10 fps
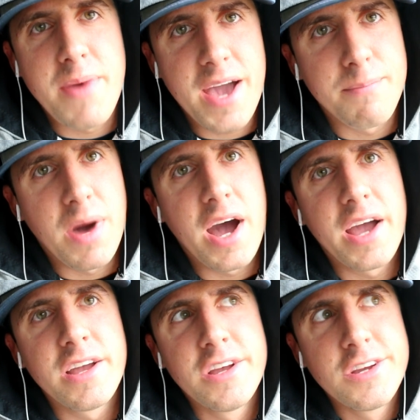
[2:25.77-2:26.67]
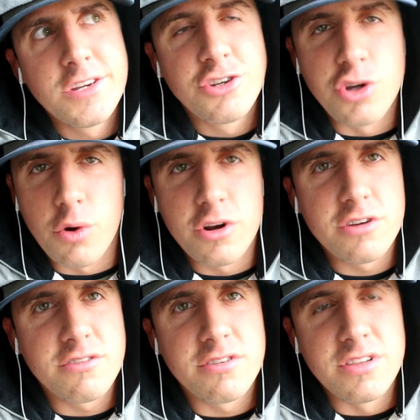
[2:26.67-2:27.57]
back by,
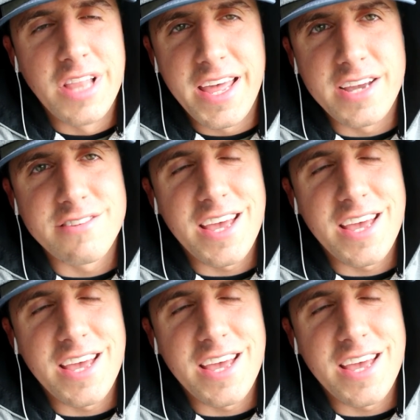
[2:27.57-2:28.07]
shoulders, legs.